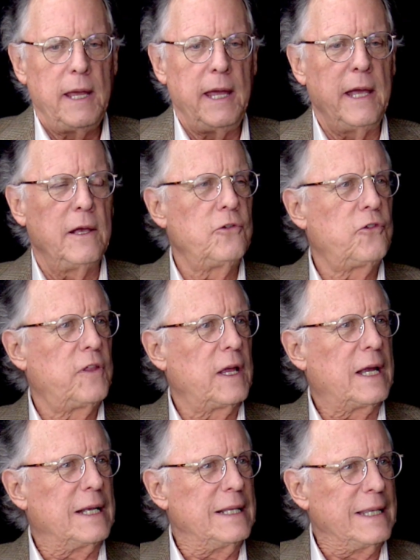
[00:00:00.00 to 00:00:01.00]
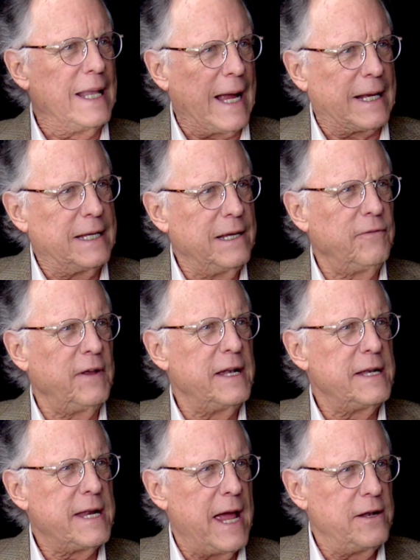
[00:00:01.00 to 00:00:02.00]
is the collective
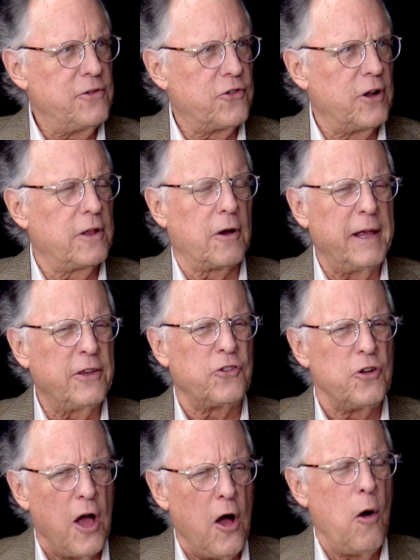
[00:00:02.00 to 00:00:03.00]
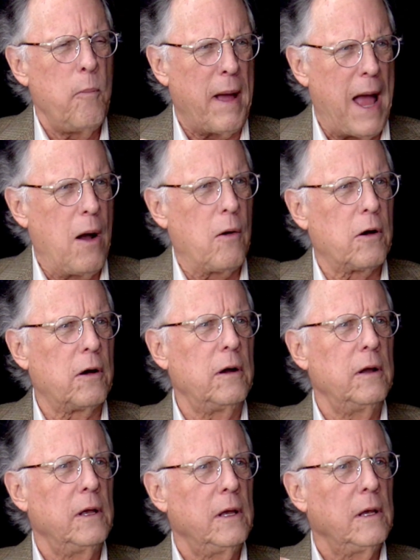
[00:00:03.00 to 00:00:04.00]
intention. There is no
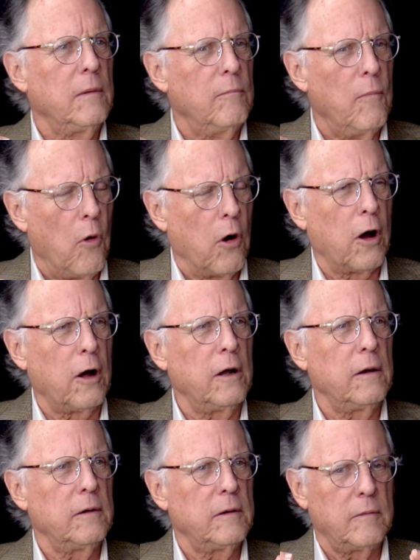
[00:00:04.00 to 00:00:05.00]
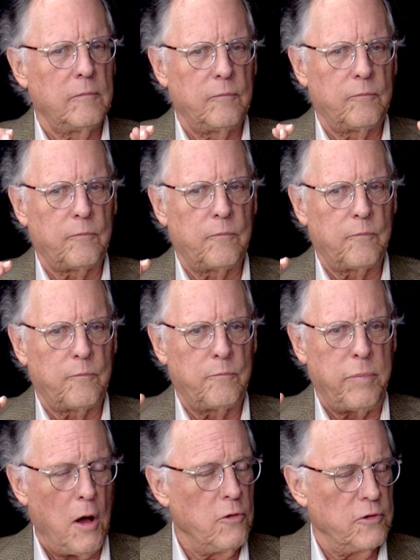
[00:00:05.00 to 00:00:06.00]
power more
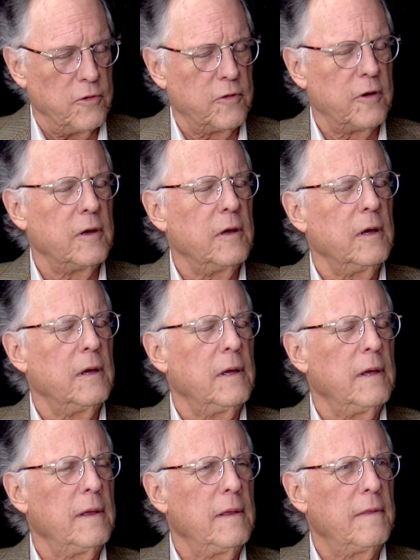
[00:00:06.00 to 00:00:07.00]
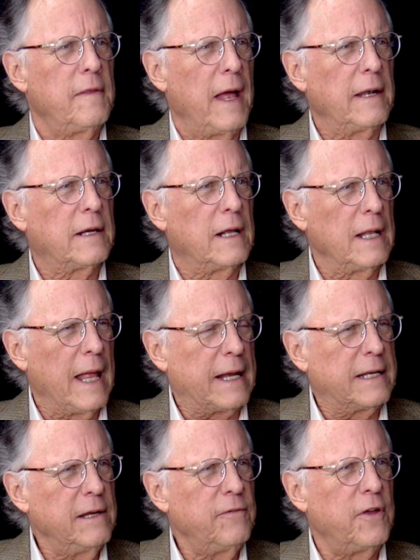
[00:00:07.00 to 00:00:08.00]
potent than
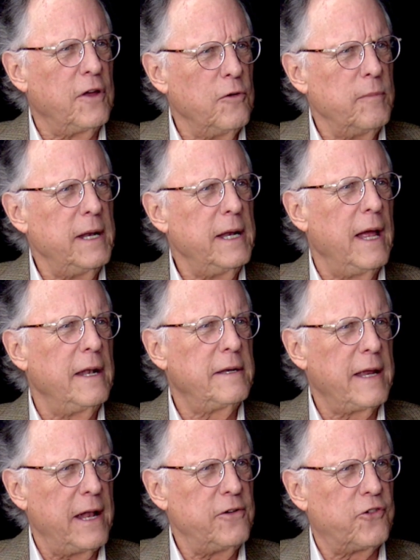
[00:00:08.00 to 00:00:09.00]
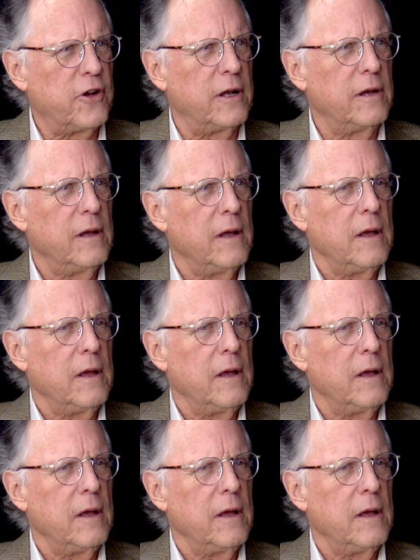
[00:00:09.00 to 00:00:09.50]
collective human intention.